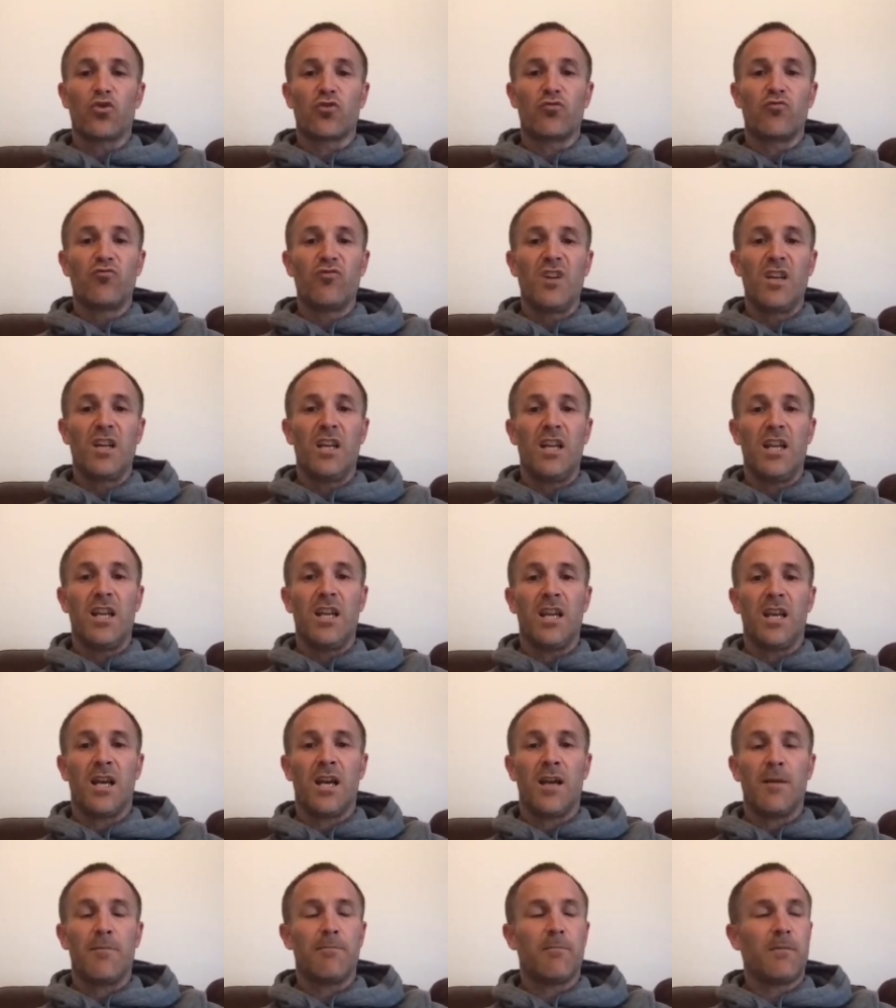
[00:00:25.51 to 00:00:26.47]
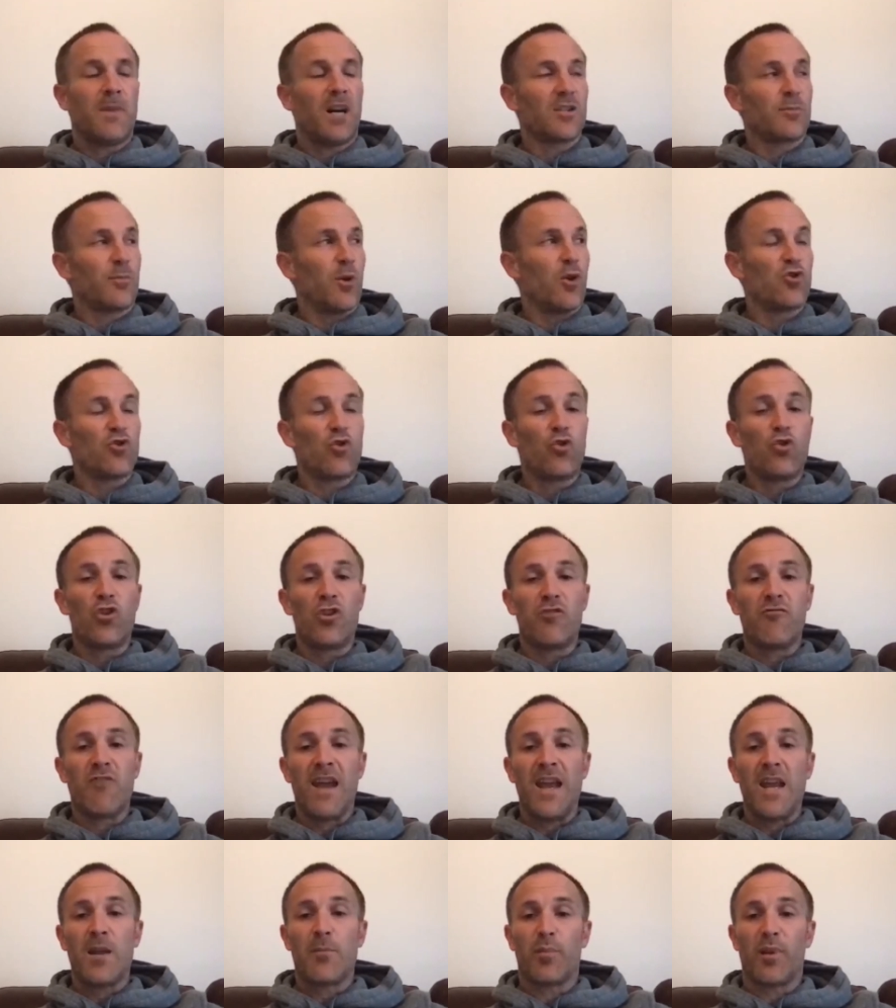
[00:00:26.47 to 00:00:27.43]
some really I suppose
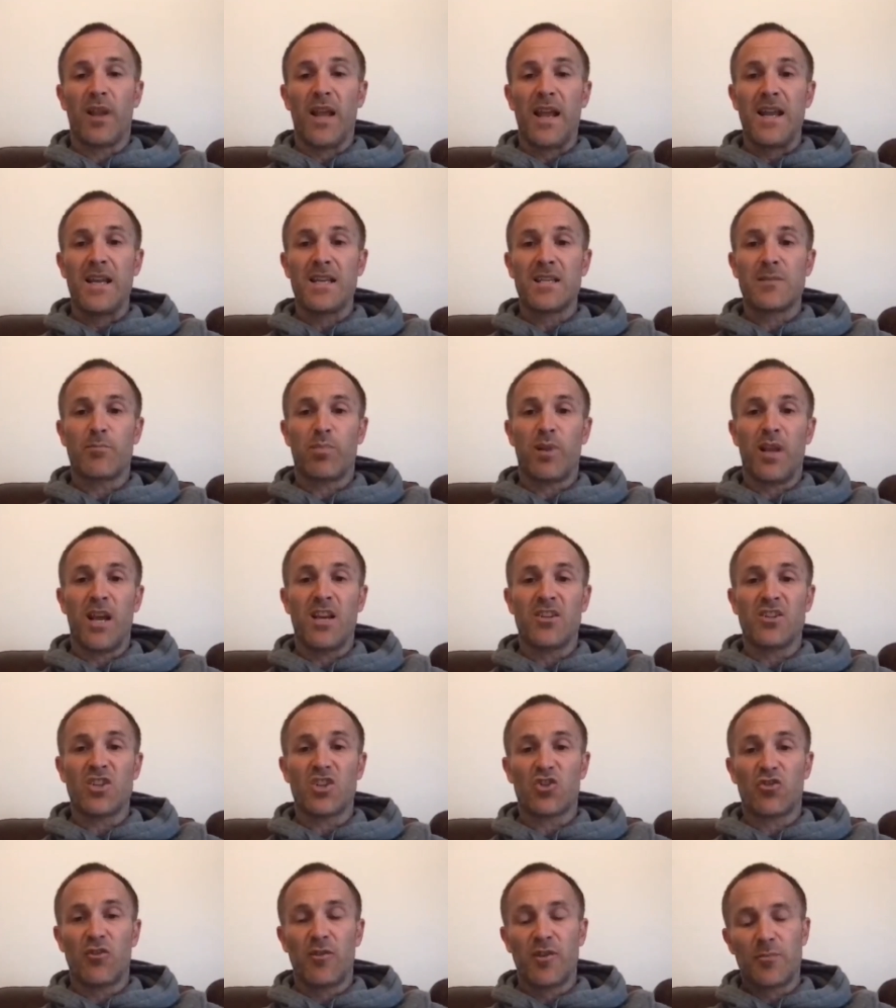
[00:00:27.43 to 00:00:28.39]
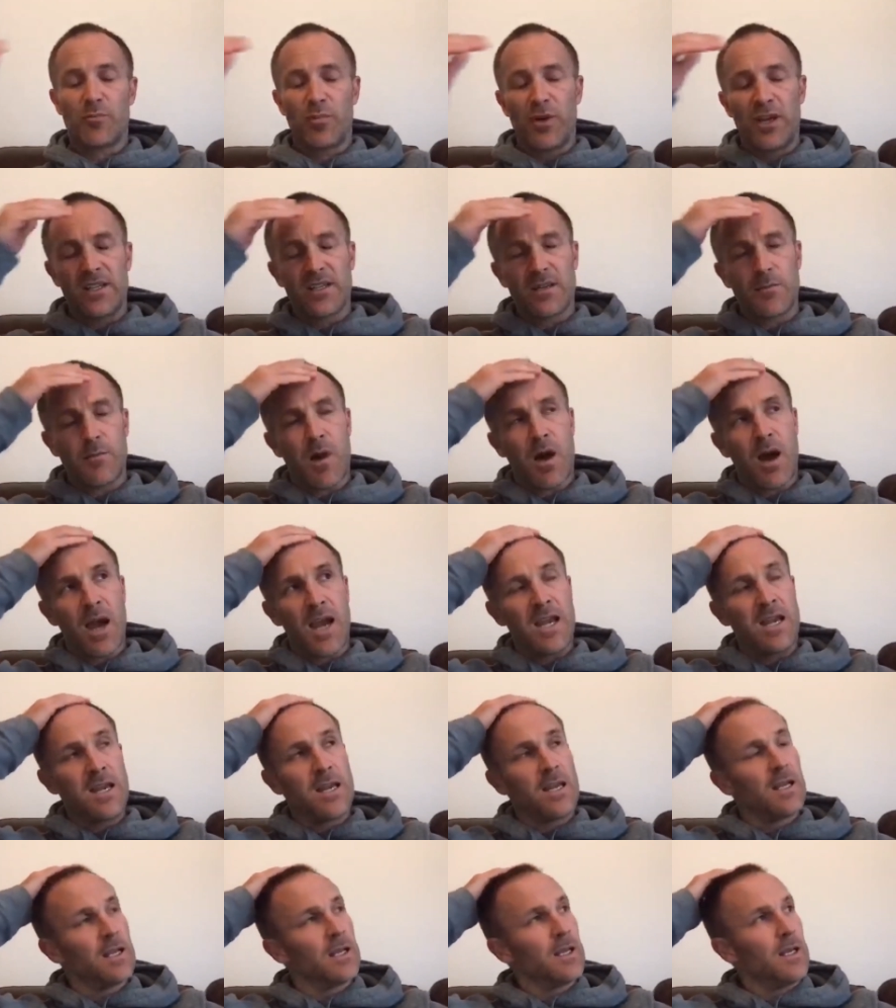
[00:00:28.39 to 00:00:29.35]
underrated players that spring to
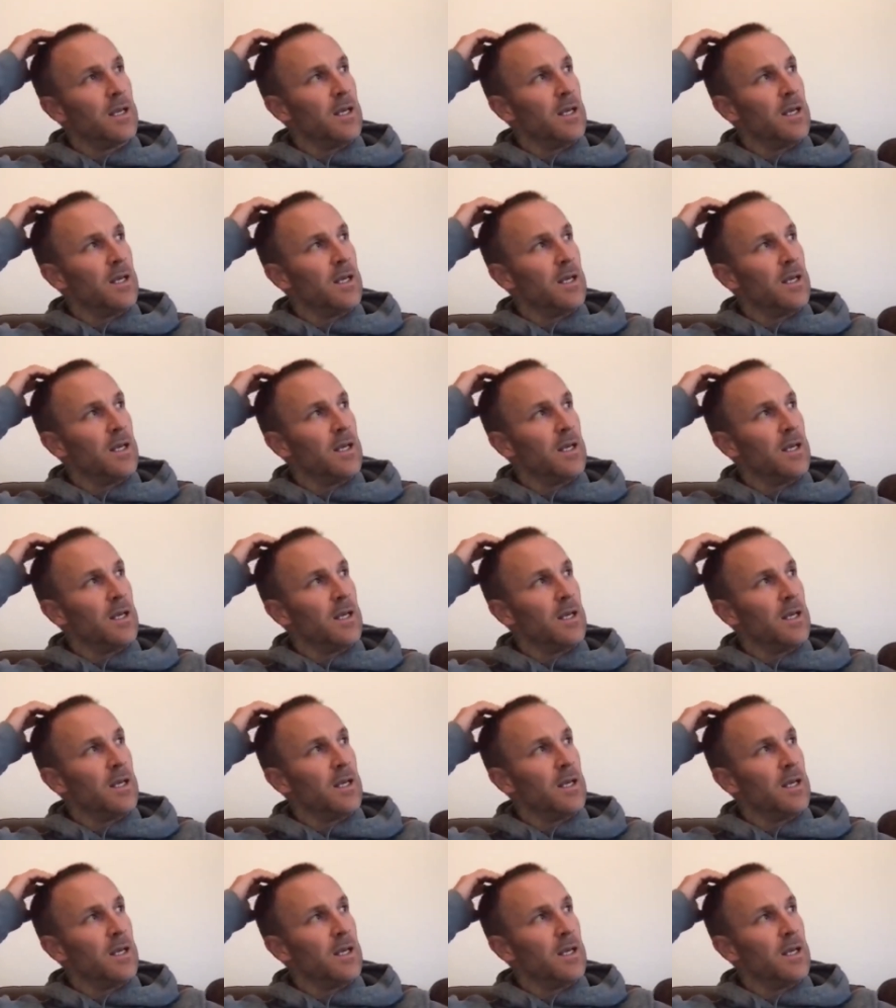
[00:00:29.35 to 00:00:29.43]
mind.